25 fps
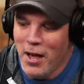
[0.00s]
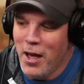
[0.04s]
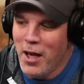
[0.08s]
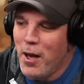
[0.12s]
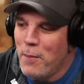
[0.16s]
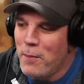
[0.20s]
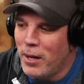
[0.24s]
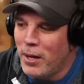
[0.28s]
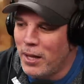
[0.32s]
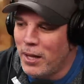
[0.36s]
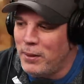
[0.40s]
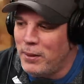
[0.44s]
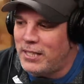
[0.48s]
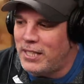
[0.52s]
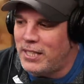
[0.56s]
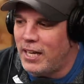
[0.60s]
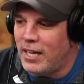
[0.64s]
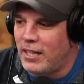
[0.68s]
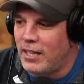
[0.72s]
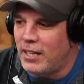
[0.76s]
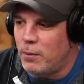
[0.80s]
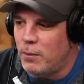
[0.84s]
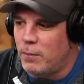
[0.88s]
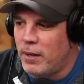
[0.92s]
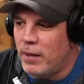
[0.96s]
but let me tell you
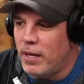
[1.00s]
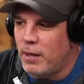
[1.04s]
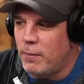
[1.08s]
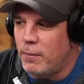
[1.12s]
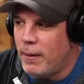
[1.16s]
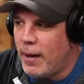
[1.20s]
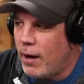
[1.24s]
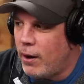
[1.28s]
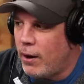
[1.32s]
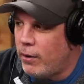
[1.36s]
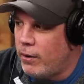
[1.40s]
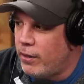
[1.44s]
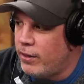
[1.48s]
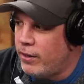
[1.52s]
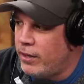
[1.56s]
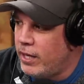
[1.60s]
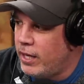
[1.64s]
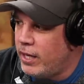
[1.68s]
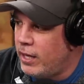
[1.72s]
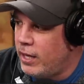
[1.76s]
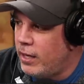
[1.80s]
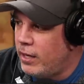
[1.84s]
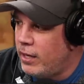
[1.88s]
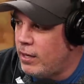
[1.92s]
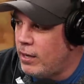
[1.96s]
a little bit about
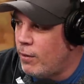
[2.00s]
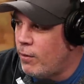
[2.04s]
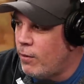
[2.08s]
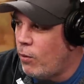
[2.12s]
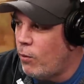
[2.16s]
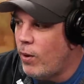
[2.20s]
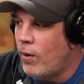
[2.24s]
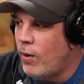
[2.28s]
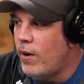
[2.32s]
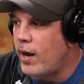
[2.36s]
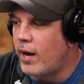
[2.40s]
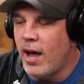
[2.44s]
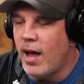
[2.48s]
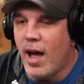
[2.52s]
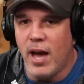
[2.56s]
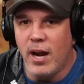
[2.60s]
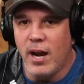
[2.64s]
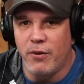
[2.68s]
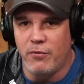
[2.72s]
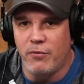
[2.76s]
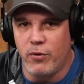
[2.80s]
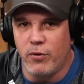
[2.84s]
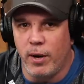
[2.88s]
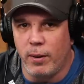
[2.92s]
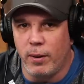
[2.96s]
the about where I got
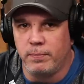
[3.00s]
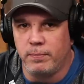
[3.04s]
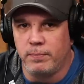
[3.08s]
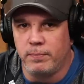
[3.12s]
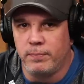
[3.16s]
it from.